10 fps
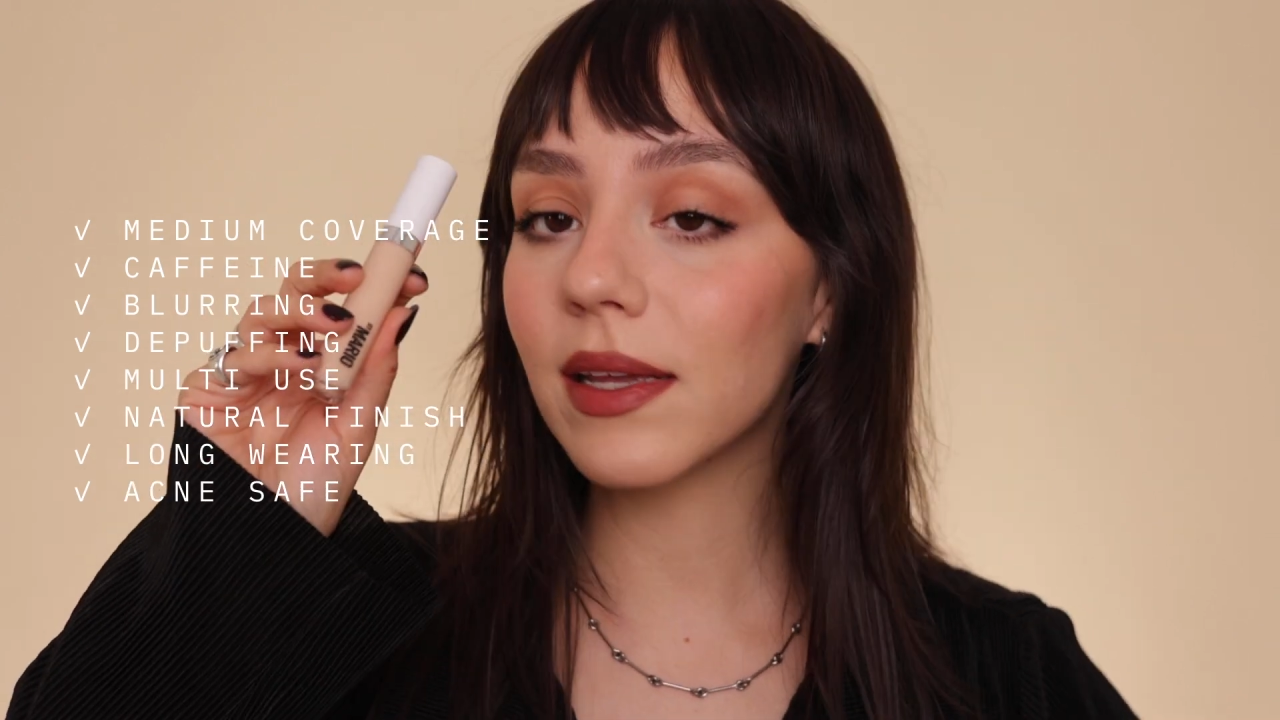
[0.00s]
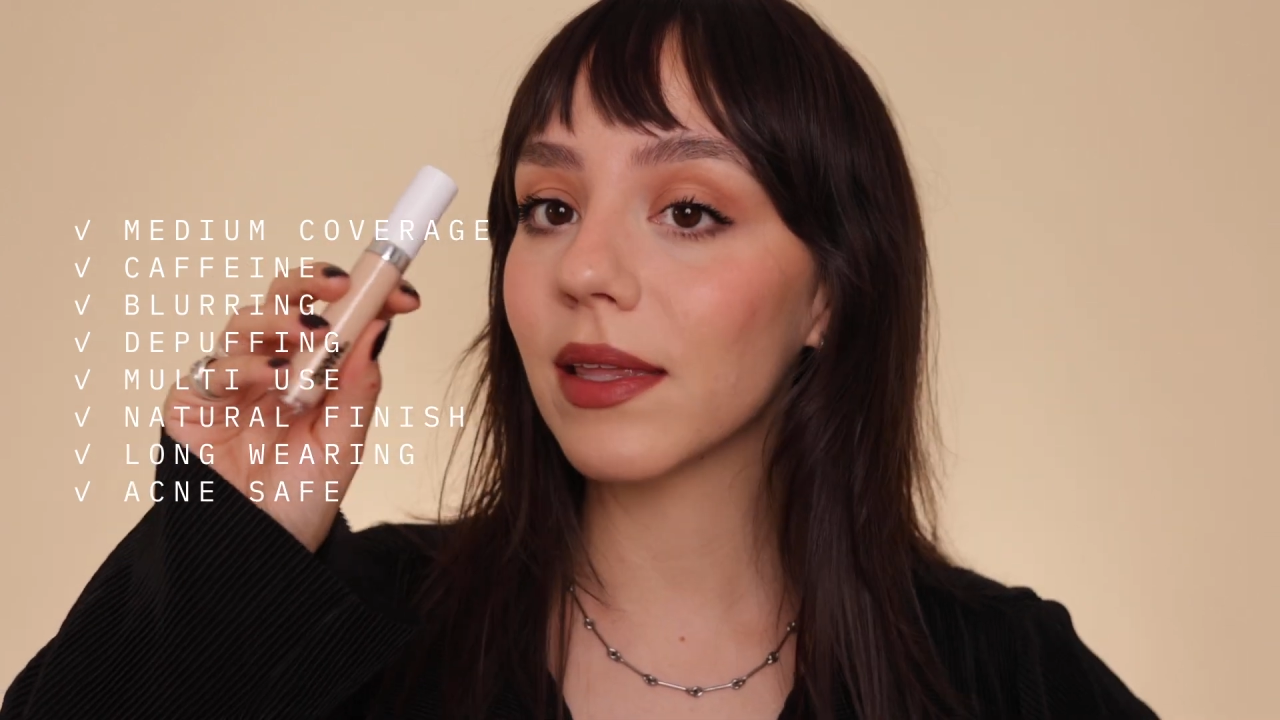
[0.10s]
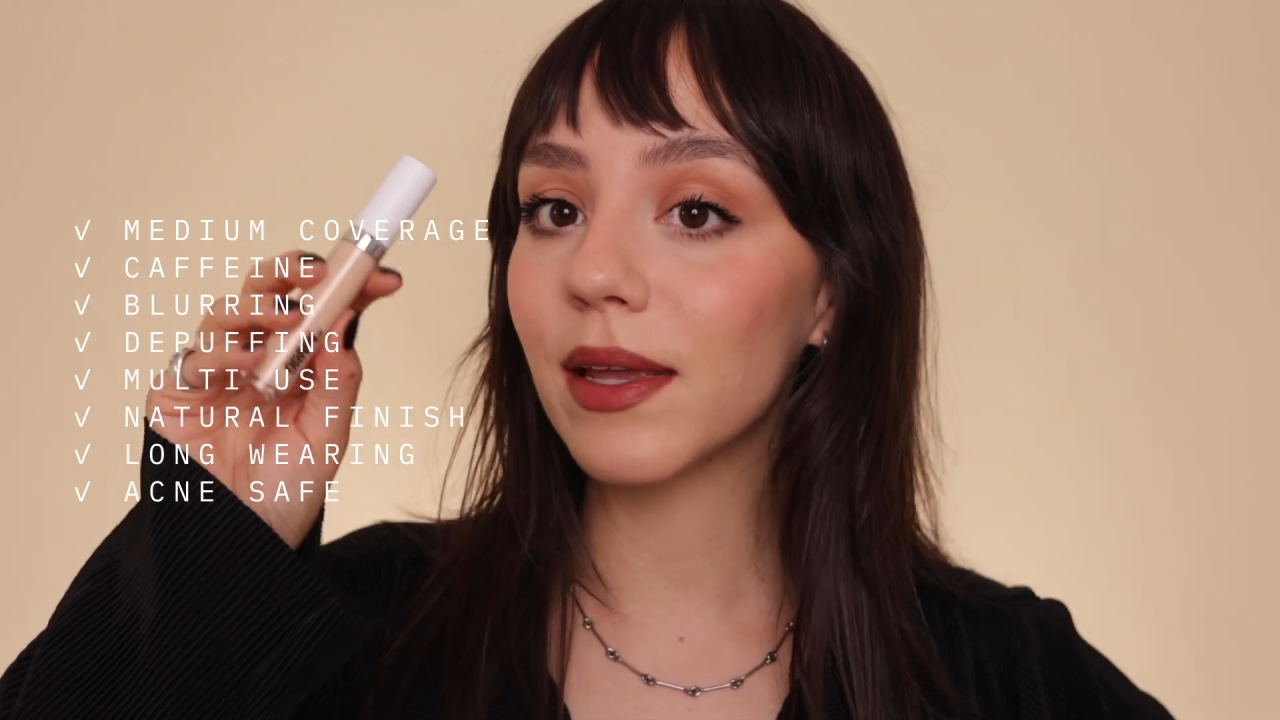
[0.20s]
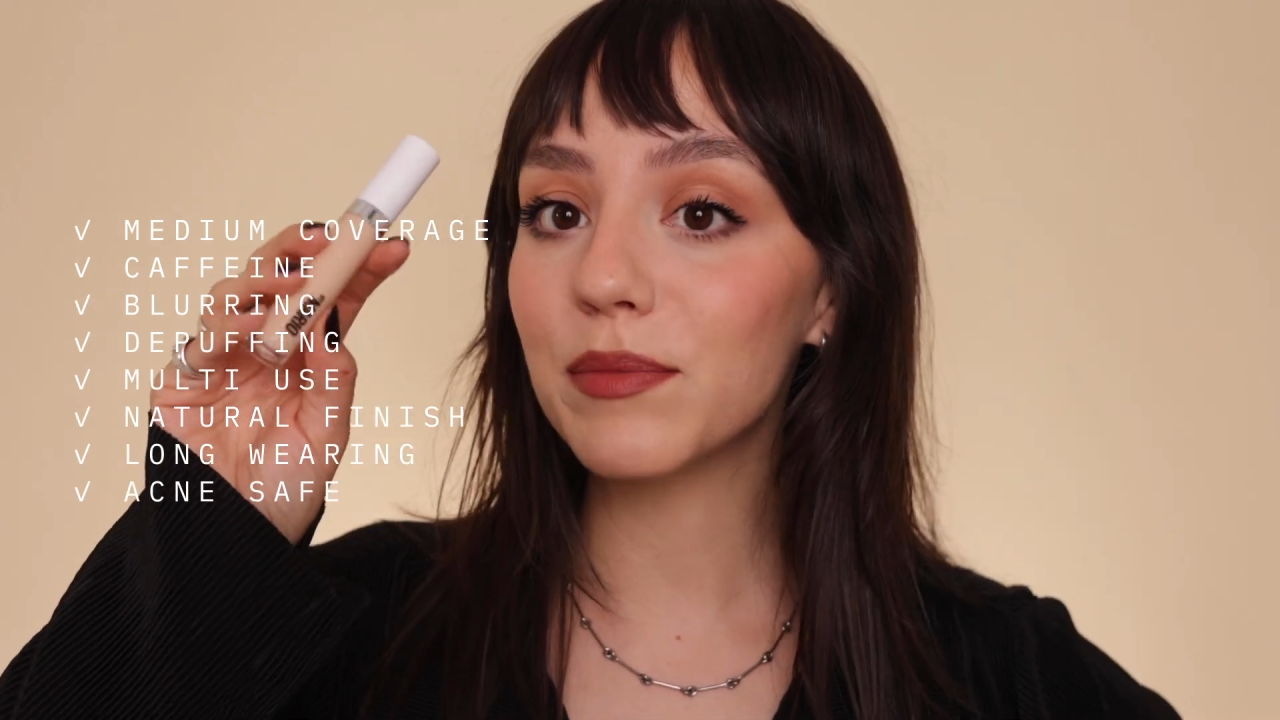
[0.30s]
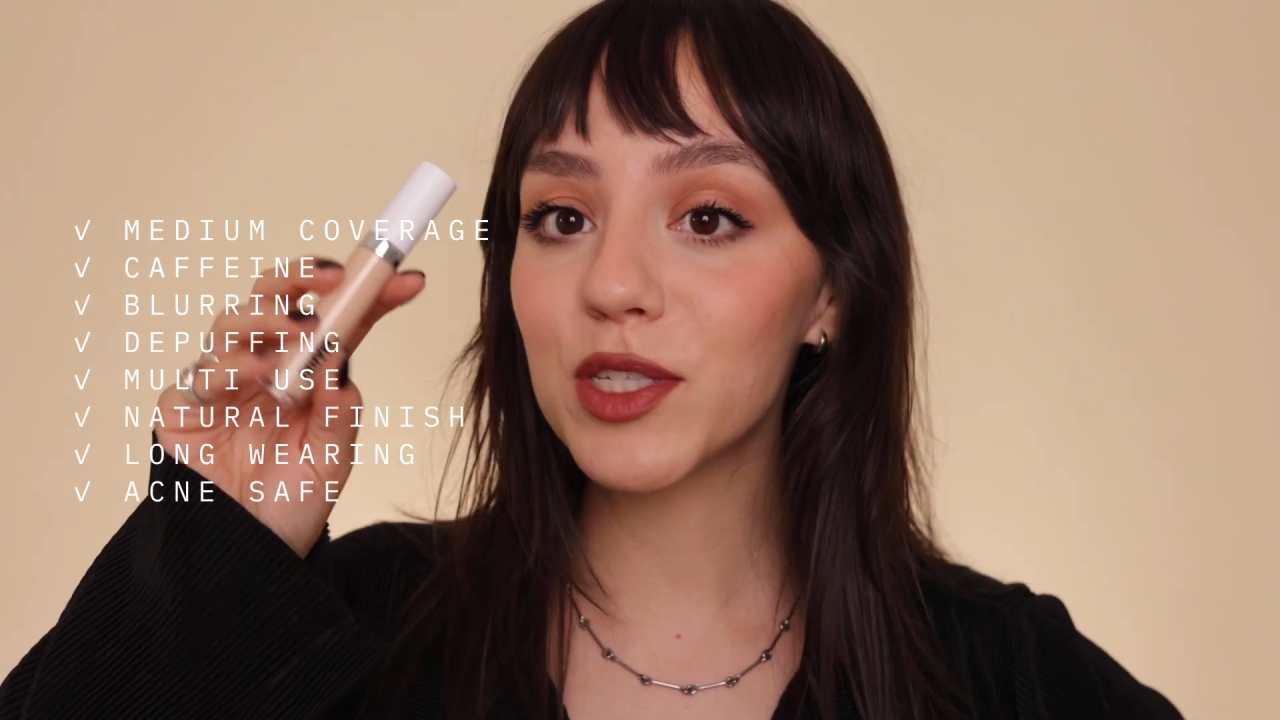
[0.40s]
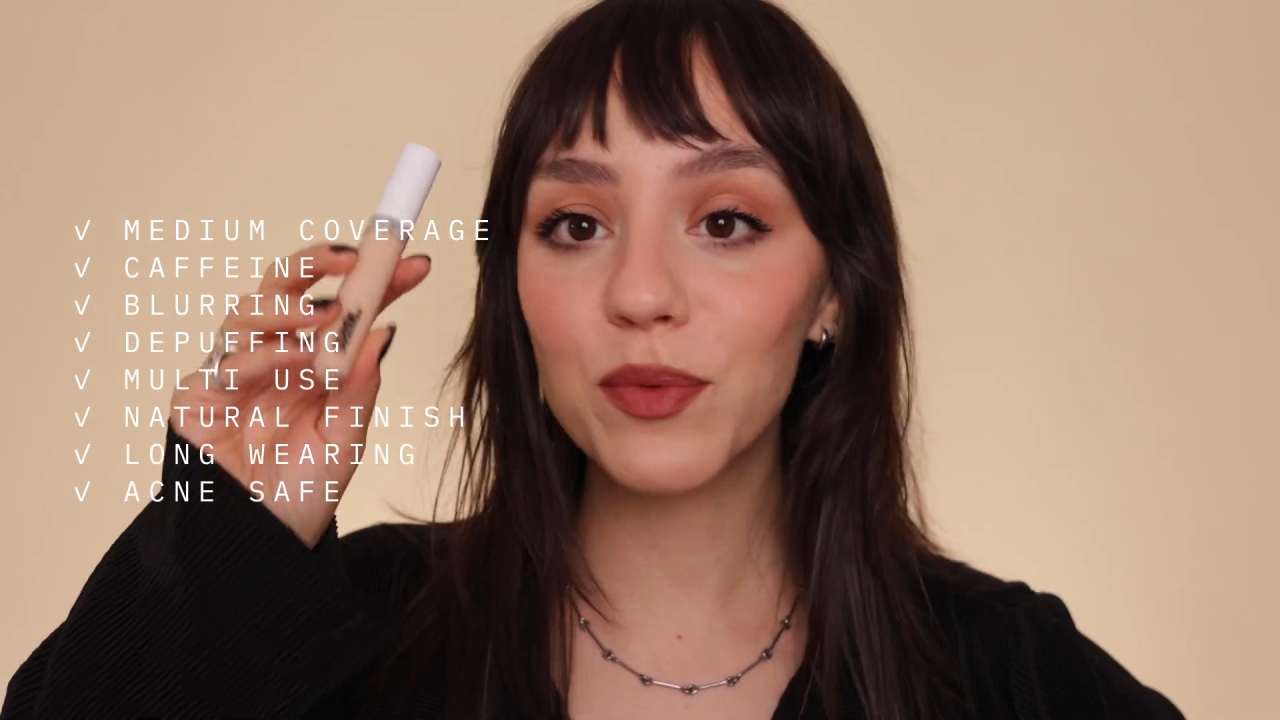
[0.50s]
it claims